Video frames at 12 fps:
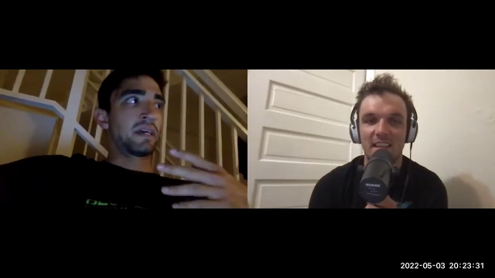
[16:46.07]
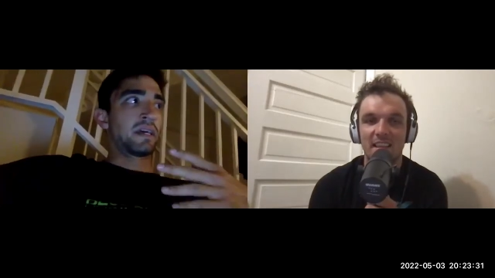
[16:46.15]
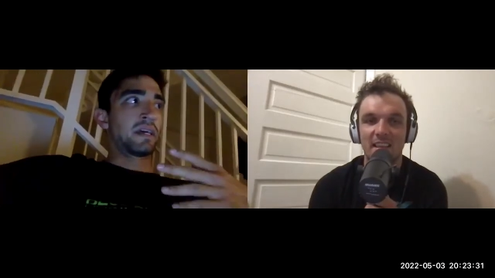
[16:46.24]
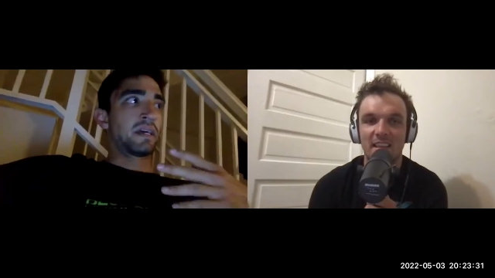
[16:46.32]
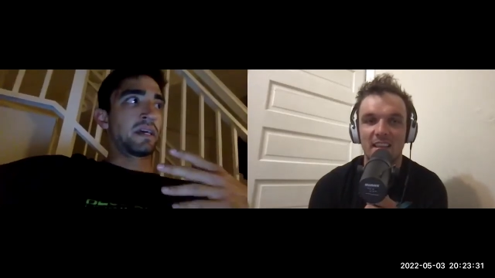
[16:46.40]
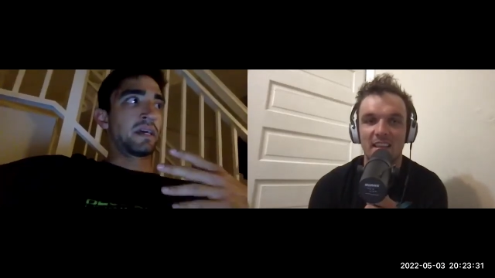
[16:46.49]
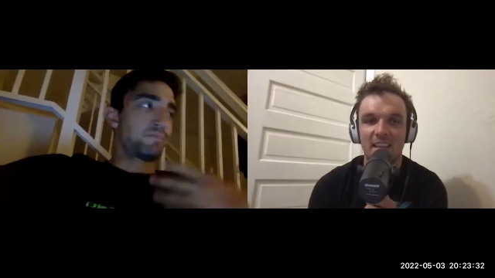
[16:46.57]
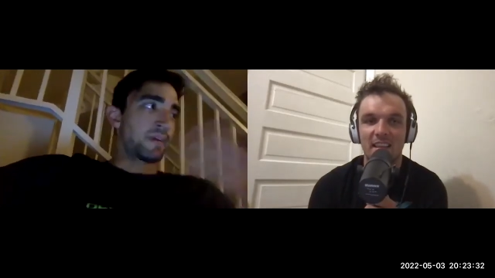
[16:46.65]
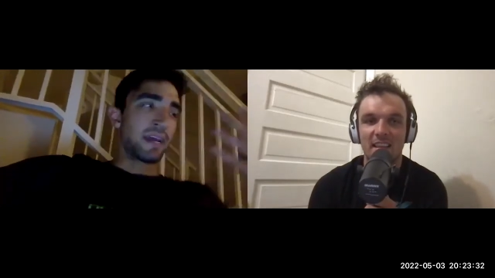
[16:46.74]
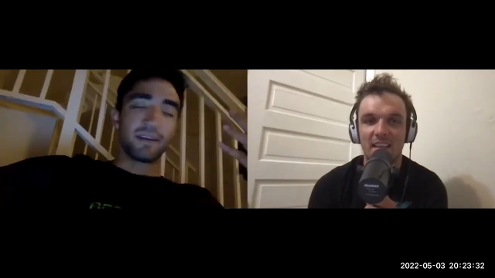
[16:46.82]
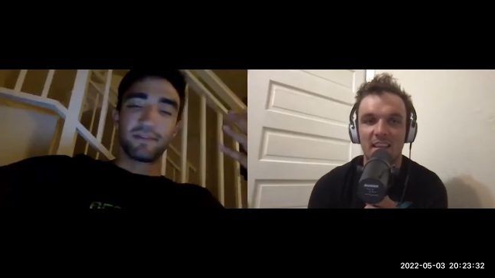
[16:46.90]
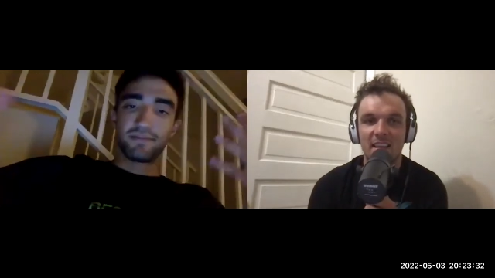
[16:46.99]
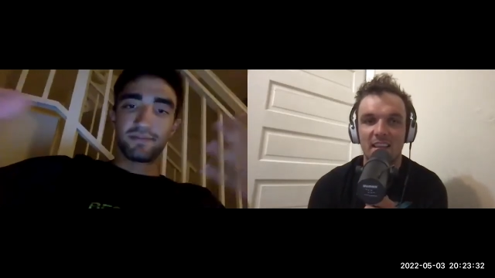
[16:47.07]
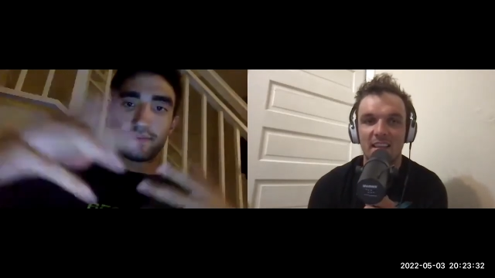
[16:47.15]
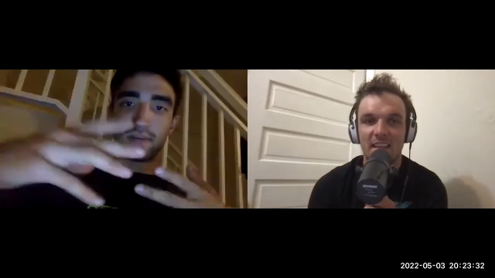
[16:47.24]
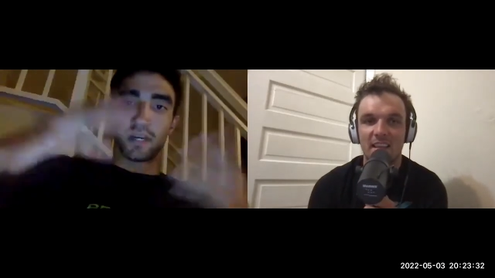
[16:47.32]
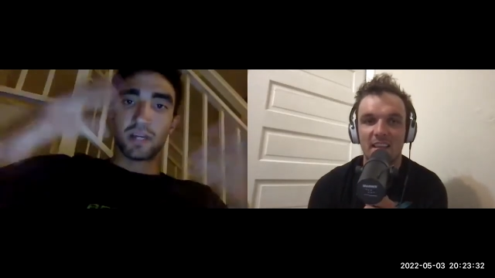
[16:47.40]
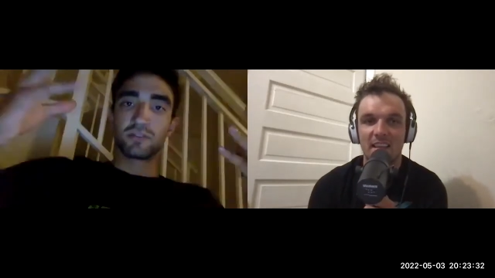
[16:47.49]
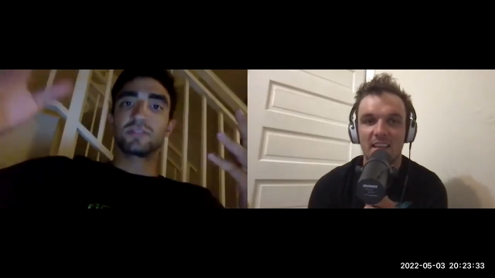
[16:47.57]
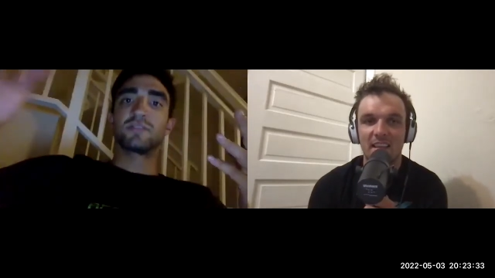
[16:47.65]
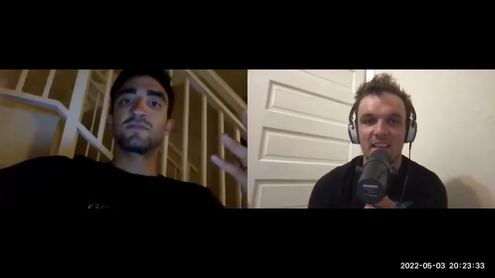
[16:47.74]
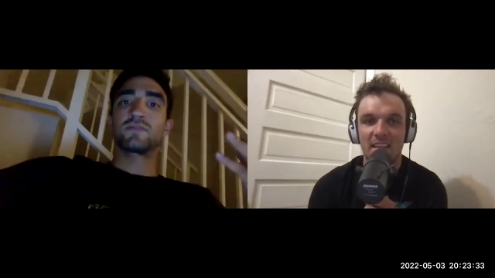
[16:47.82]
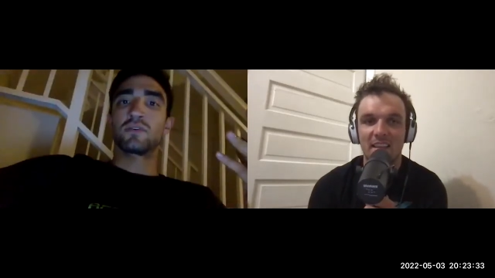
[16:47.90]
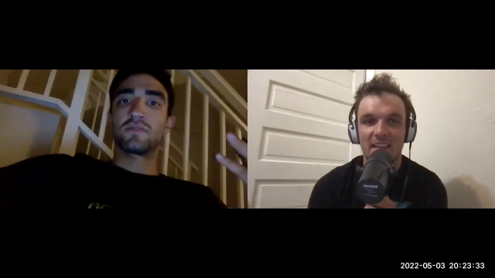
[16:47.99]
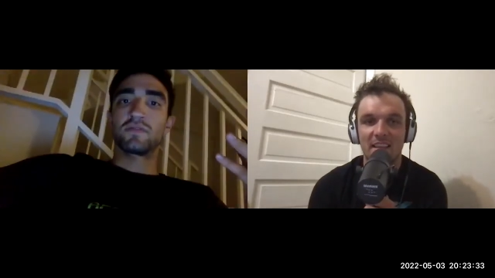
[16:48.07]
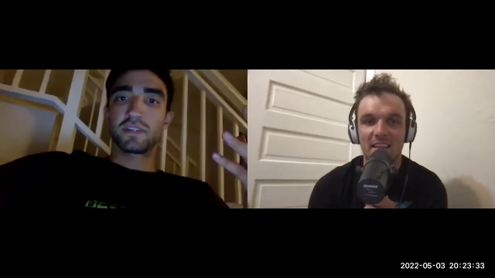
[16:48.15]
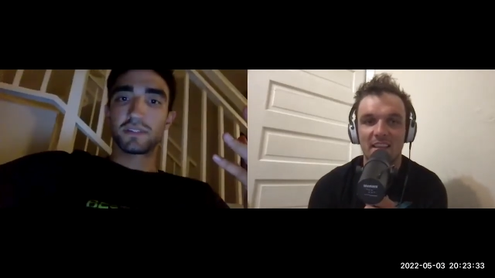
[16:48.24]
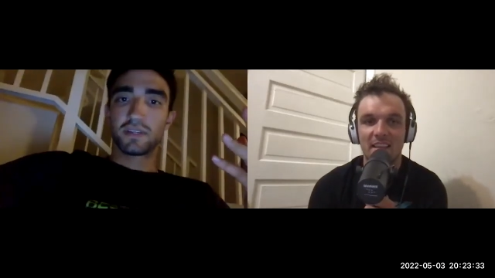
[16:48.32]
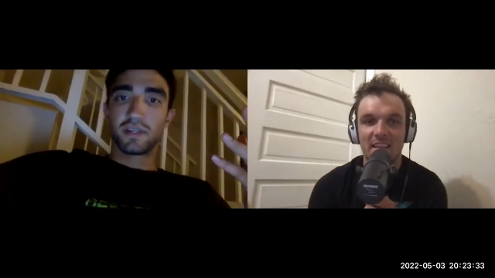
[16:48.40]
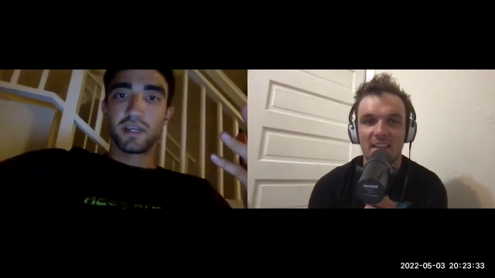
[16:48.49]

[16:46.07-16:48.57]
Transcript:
Speaker 1: I have hundreds of trophies.